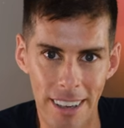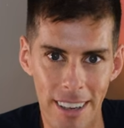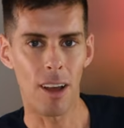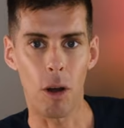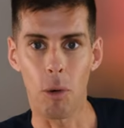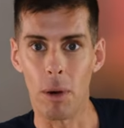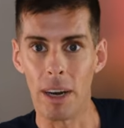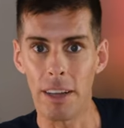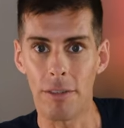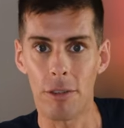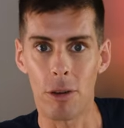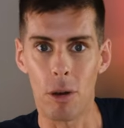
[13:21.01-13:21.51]

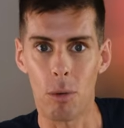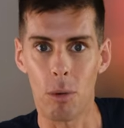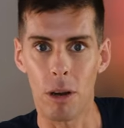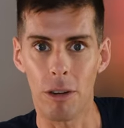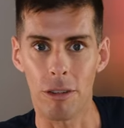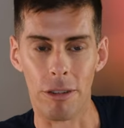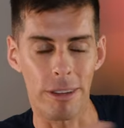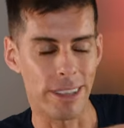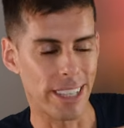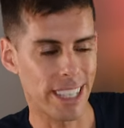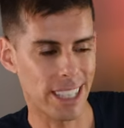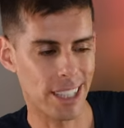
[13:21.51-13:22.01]
Oh, and if you're
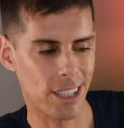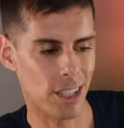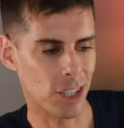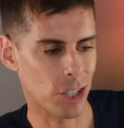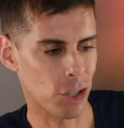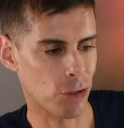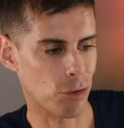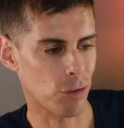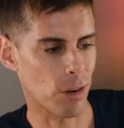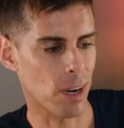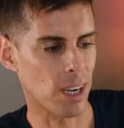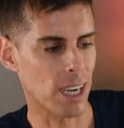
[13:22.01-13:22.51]
wondering, this
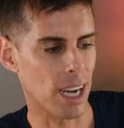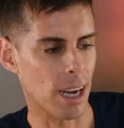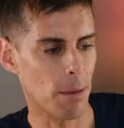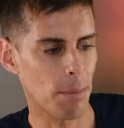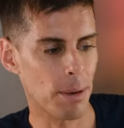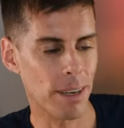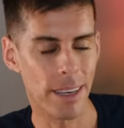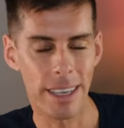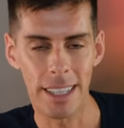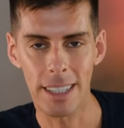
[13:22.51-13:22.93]
strung upper,